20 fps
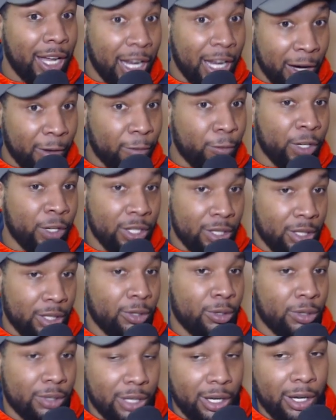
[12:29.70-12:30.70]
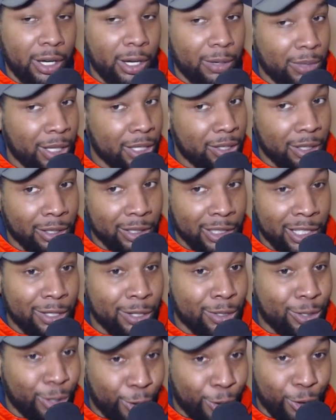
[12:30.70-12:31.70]
every single time. That's going to lead to
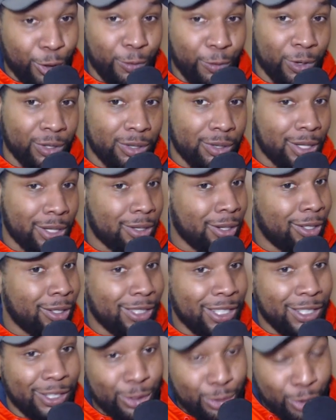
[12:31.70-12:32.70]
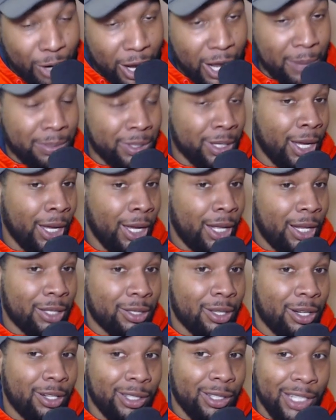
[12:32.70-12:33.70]
turnovers. That's going to lead to drops. That's
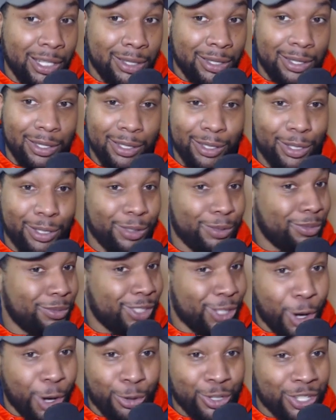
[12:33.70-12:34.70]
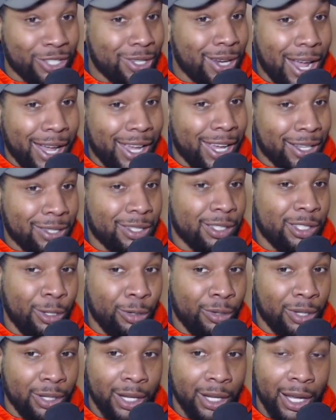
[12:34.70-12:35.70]
going to lead to, you know, just not
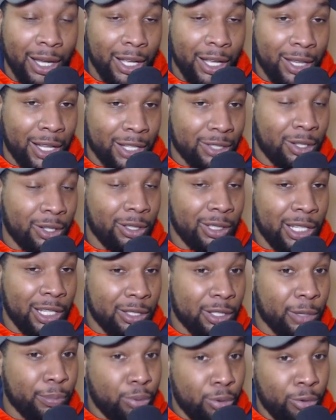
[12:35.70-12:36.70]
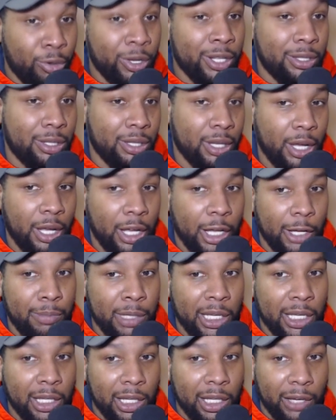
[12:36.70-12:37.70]
executing. And that's going to lead to points
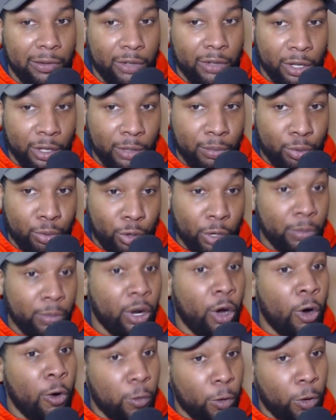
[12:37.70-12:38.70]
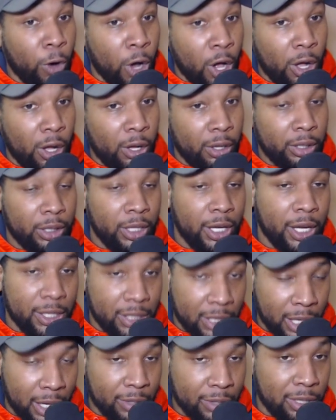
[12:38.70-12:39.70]
being left on the board. But overall, it
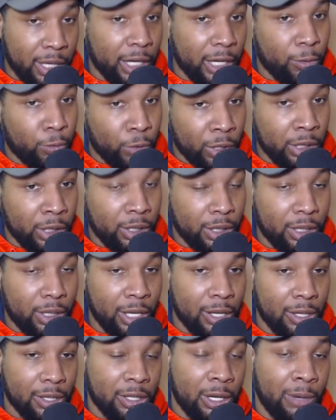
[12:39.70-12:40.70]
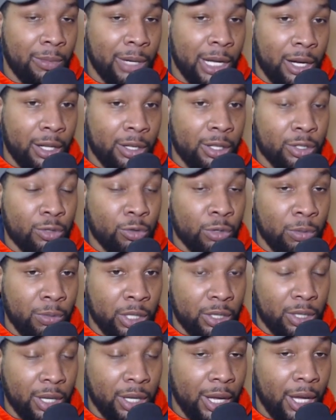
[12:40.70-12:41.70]
sounds like really good things coming out of the scrimmage